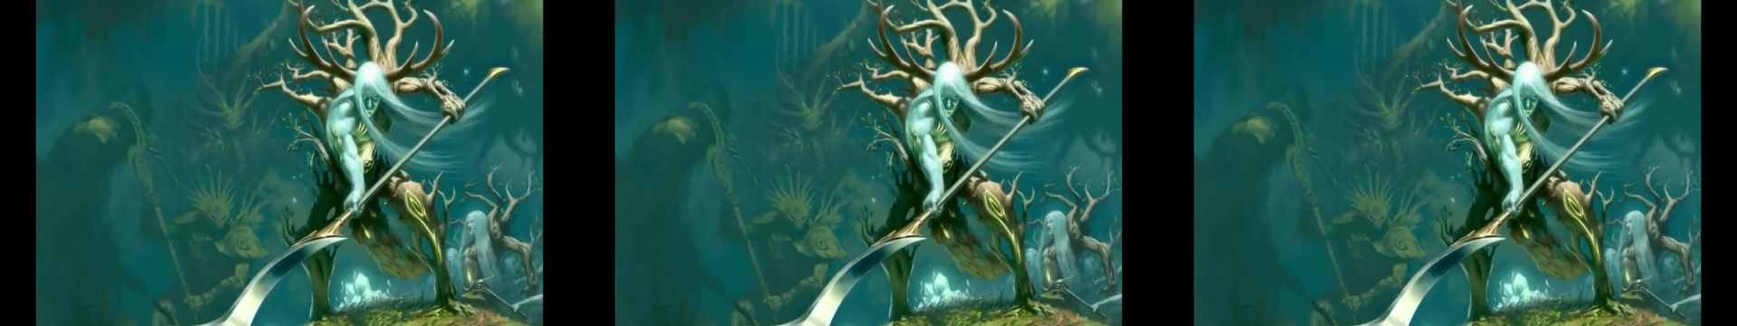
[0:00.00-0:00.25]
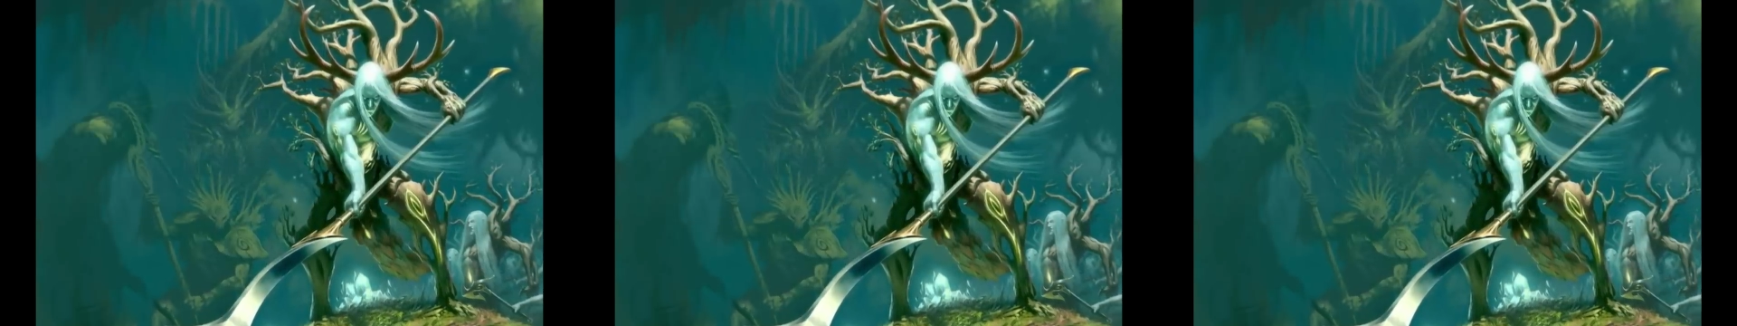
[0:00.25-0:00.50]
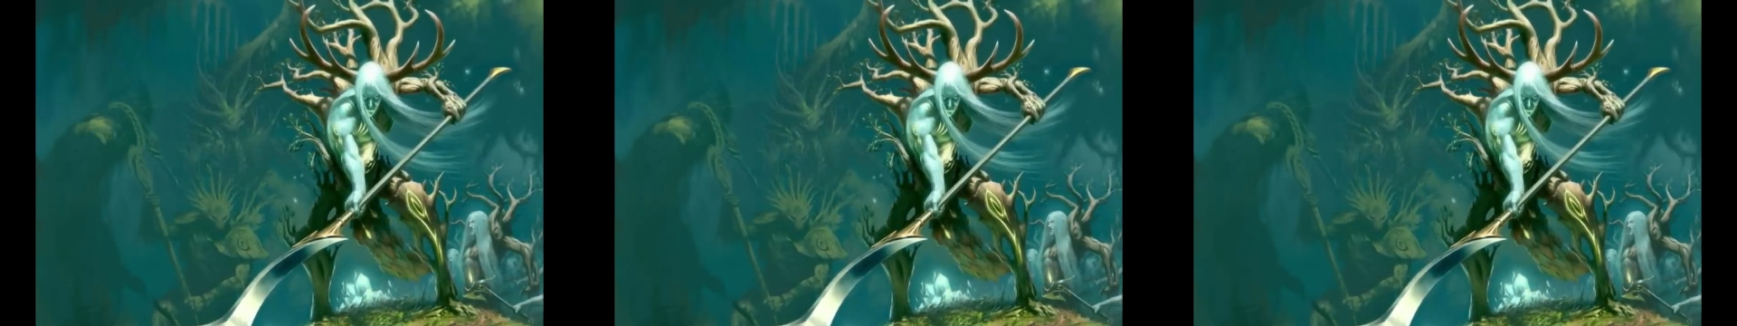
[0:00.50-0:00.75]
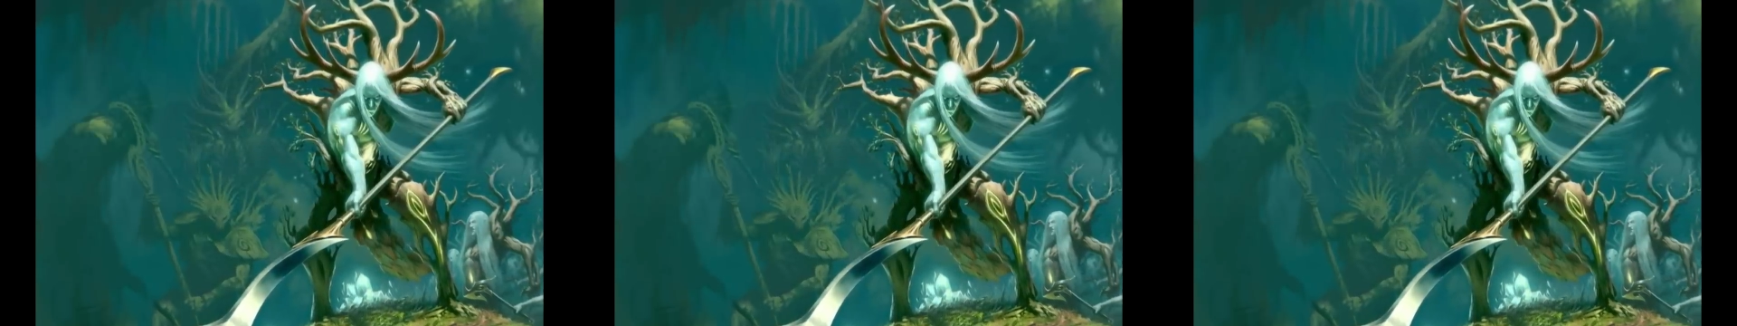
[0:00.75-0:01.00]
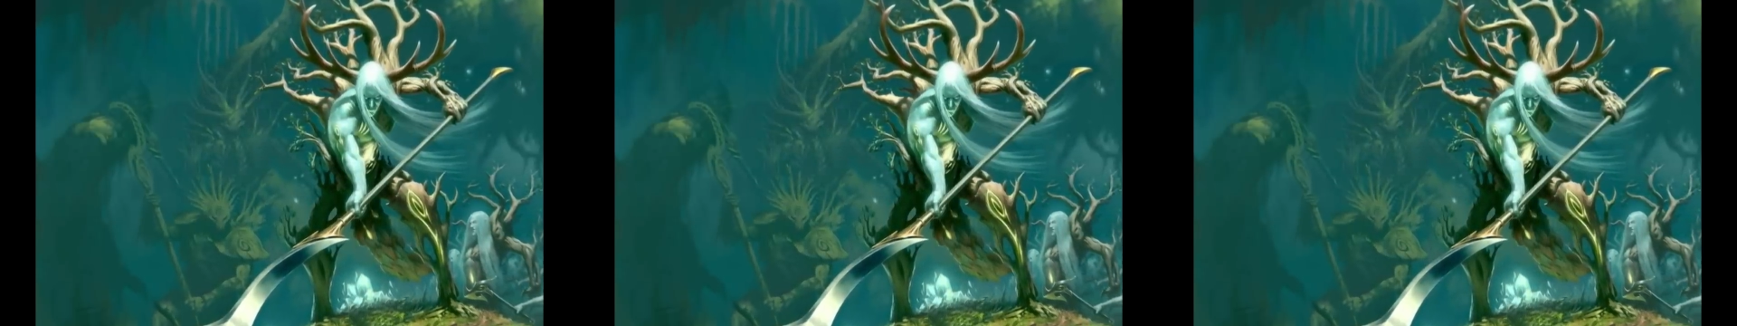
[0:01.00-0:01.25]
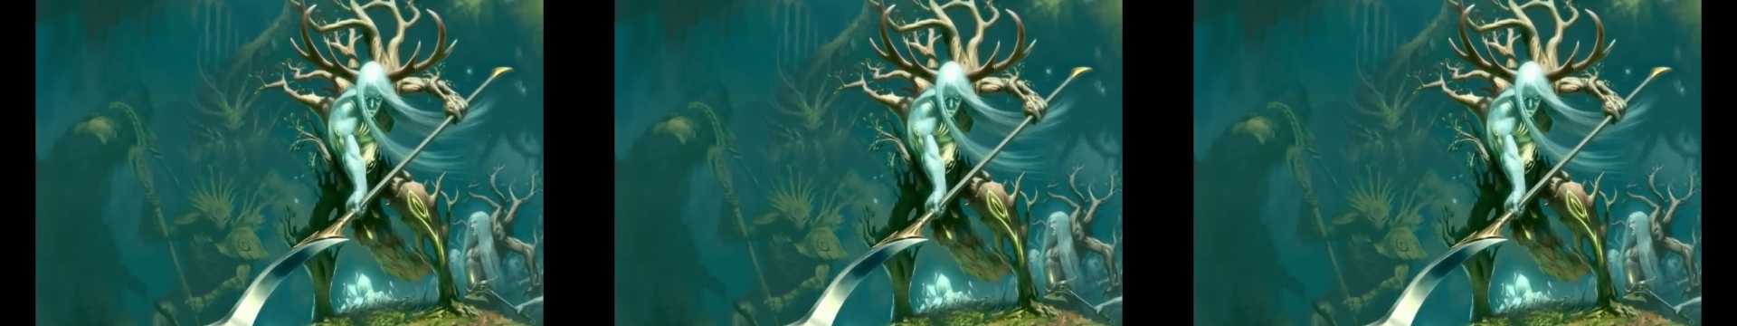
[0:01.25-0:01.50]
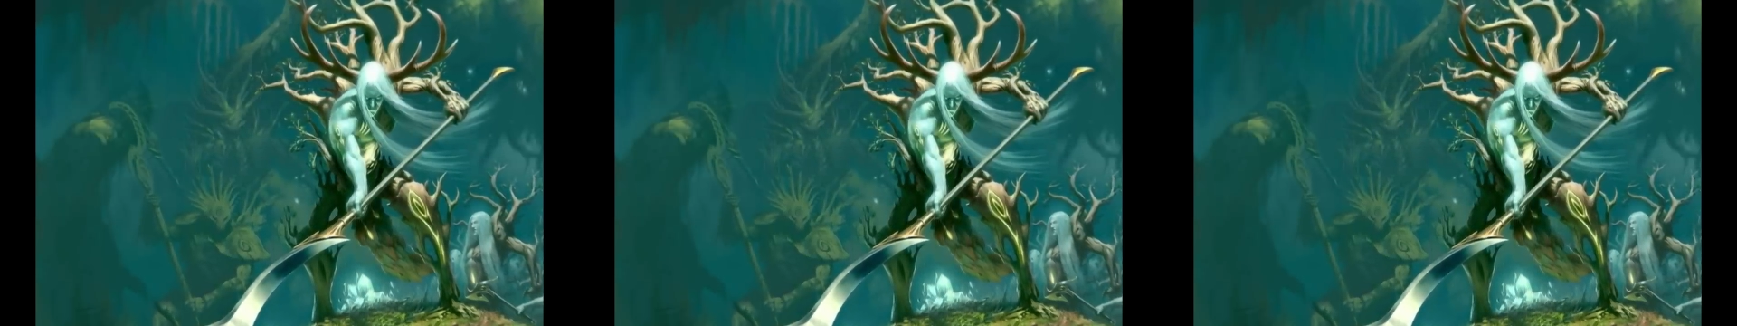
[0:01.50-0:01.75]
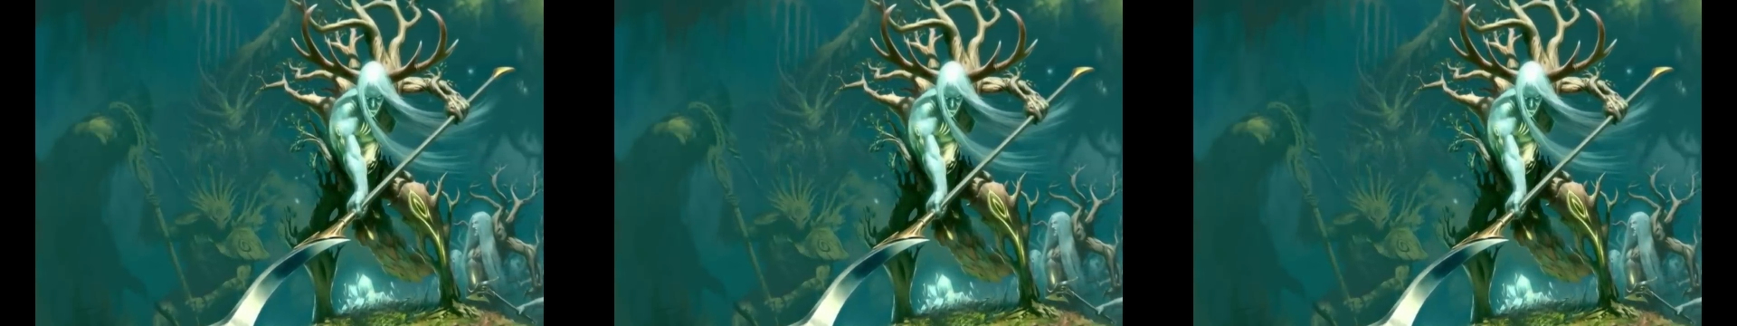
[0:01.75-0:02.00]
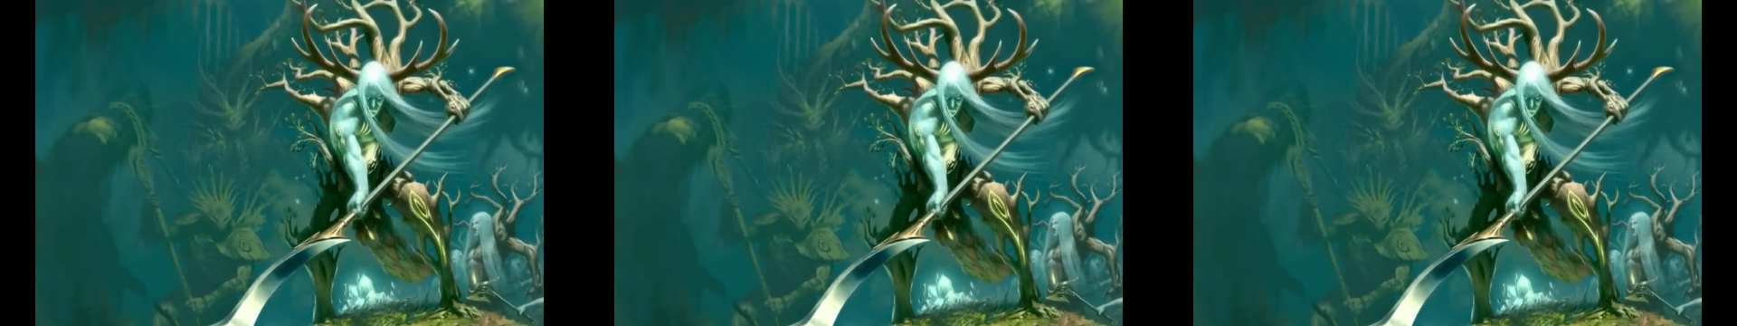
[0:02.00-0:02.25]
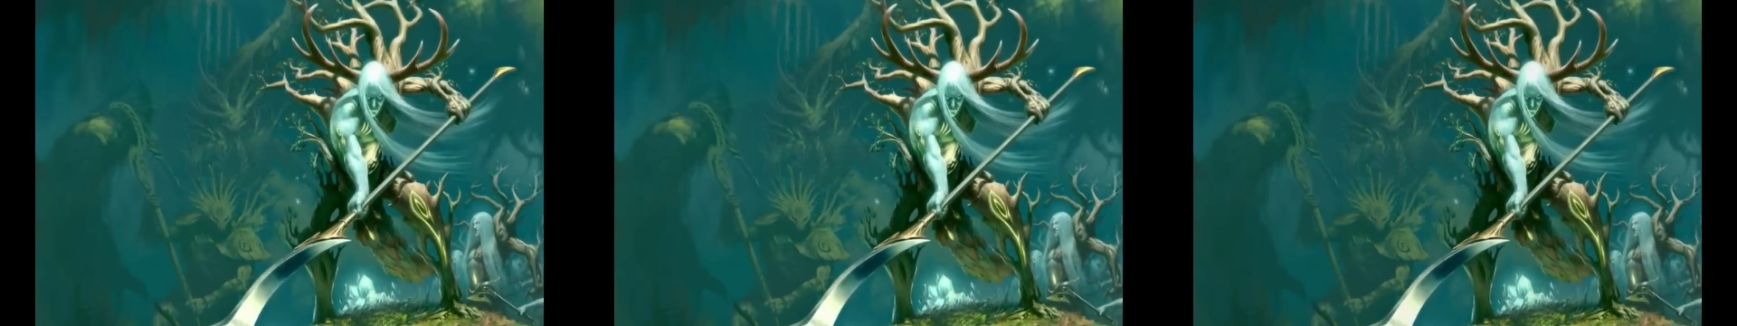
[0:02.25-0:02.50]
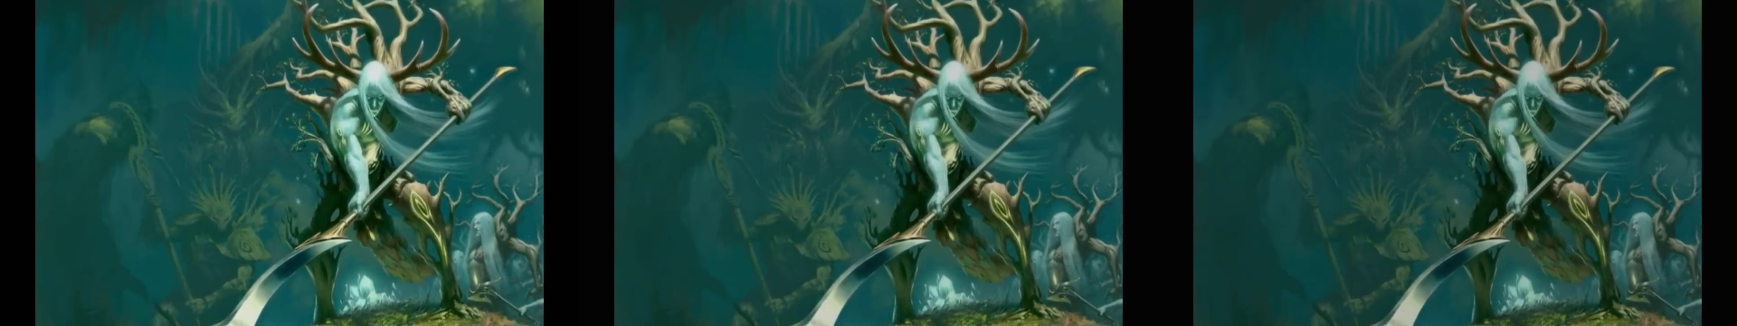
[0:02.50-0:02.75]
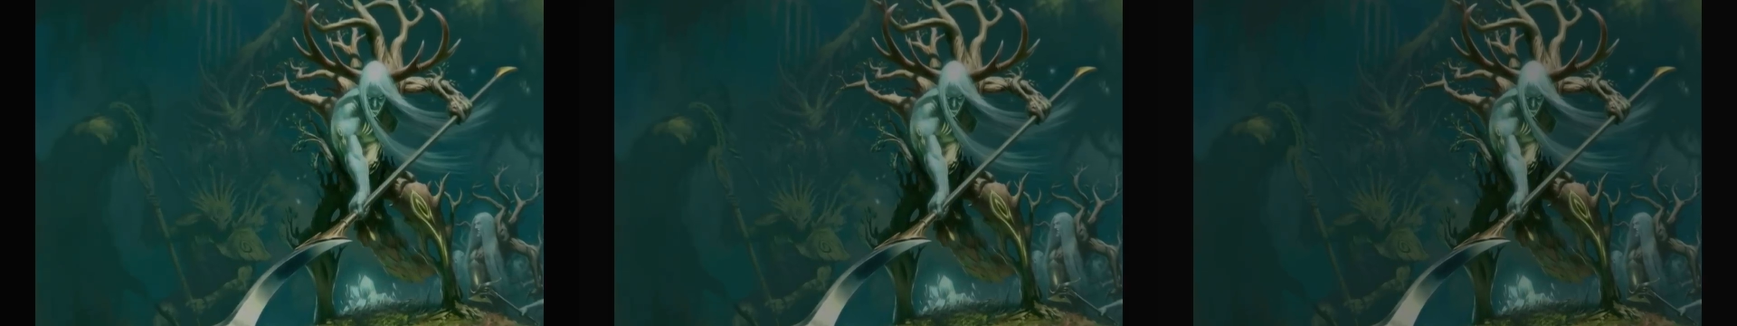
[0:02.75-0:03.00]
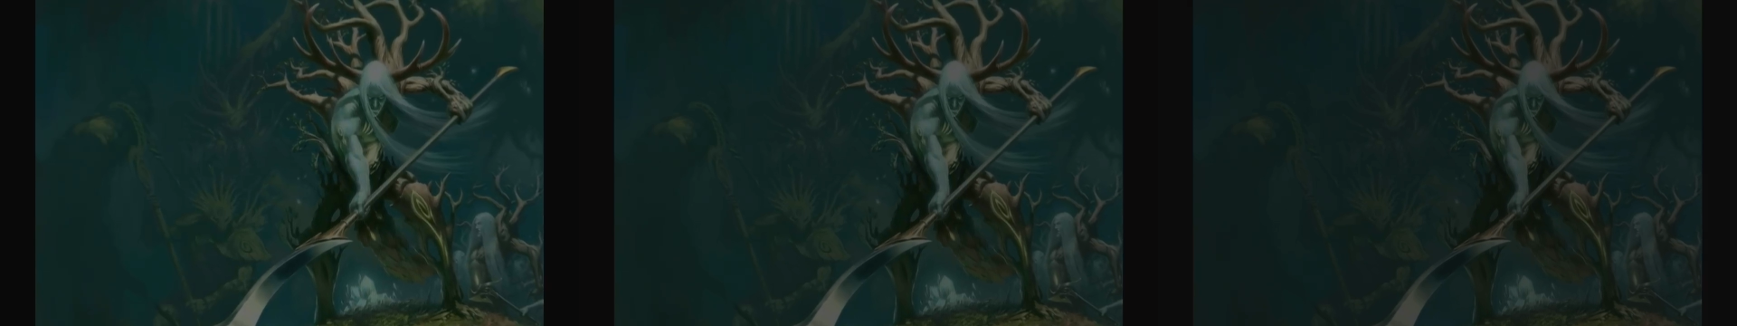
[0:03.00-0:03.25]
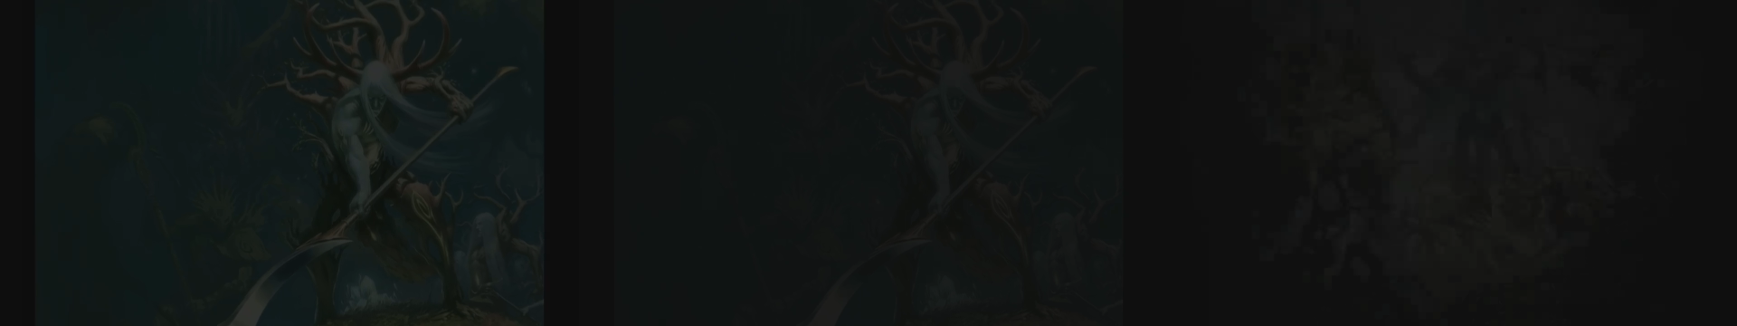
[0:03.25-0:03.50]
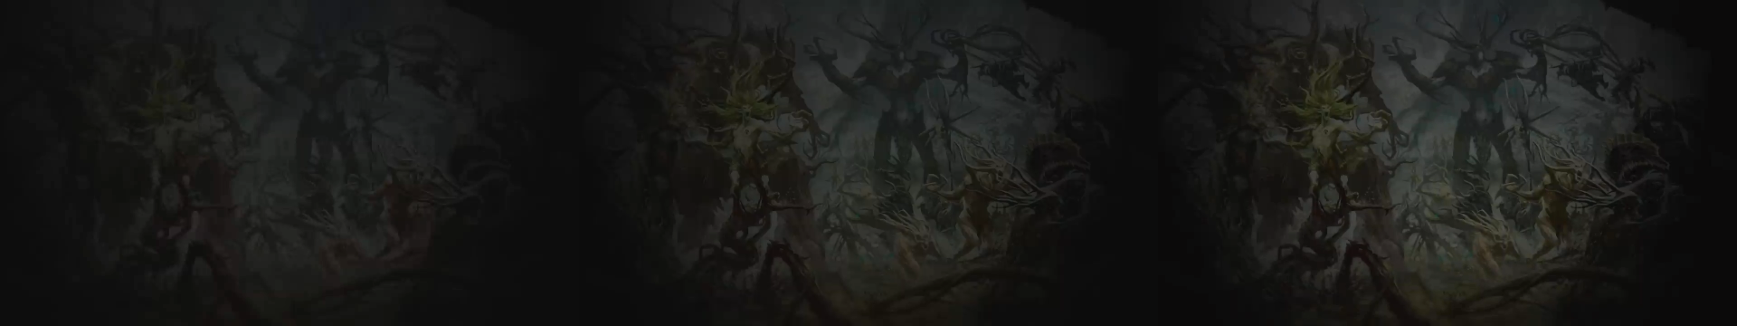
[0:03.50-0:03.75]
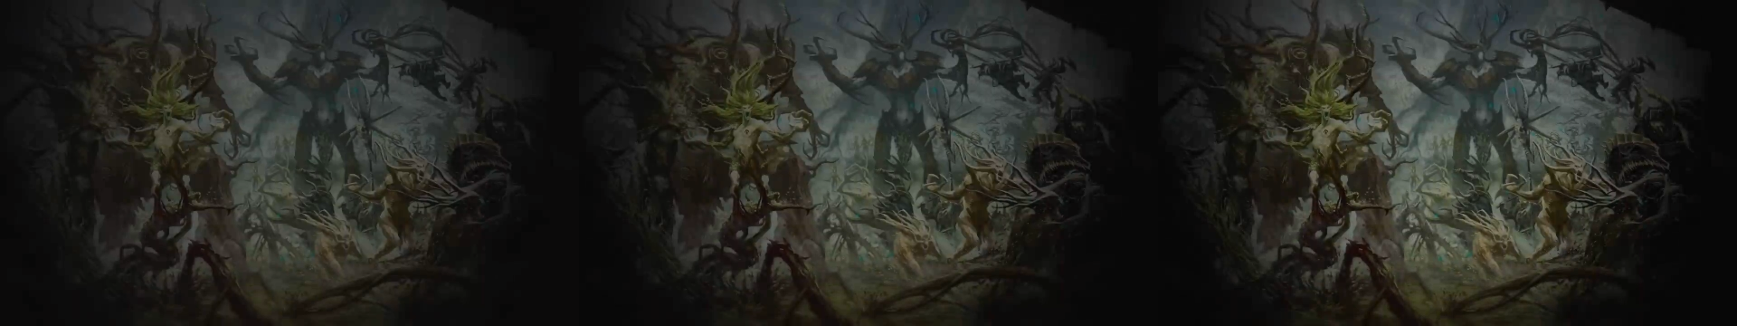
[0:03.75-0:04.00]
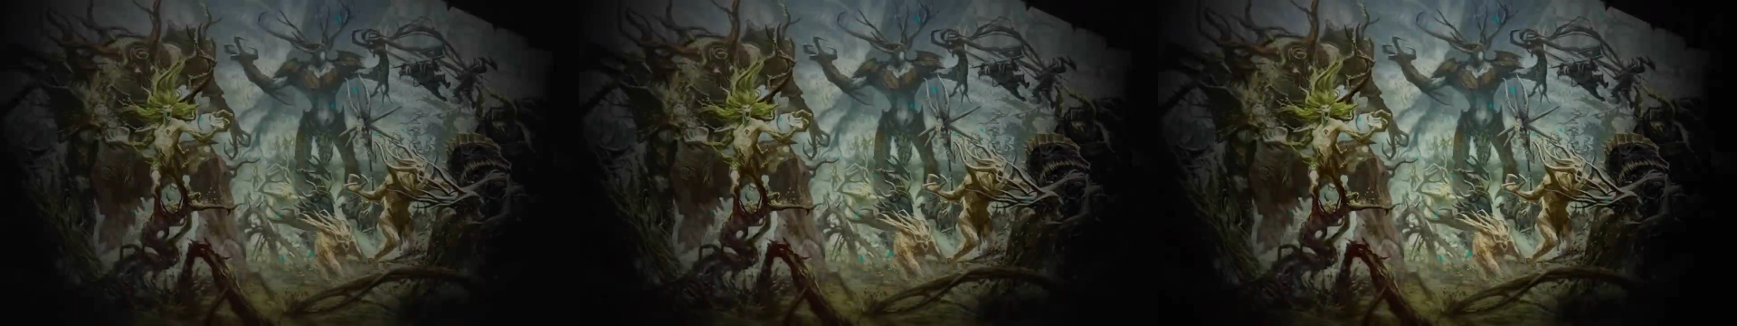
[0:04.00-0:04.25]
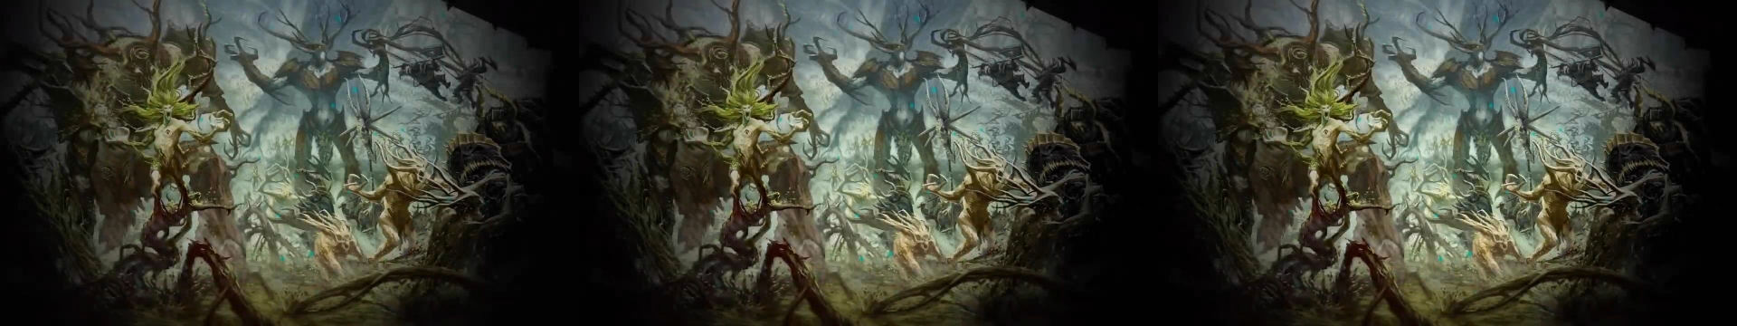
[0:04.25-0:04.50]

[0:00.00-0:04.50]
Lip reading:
No face is visible, so there are no lips to read.